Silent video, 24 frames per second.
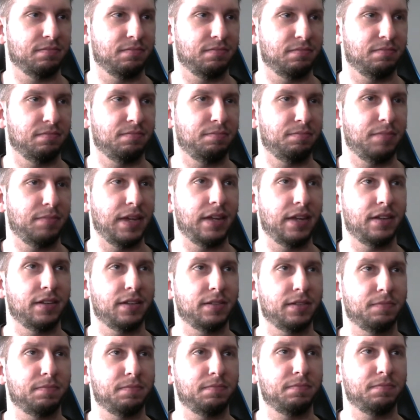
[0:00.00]
beta
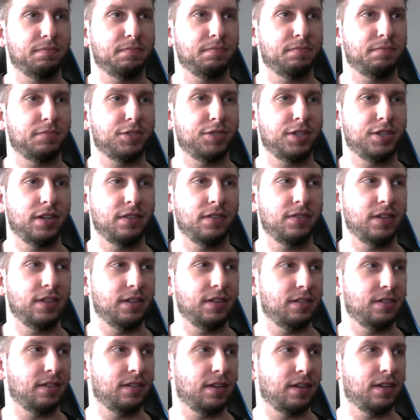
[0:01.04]

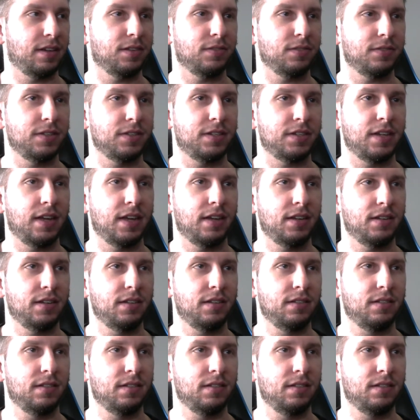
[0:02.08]
shaving alpha's head.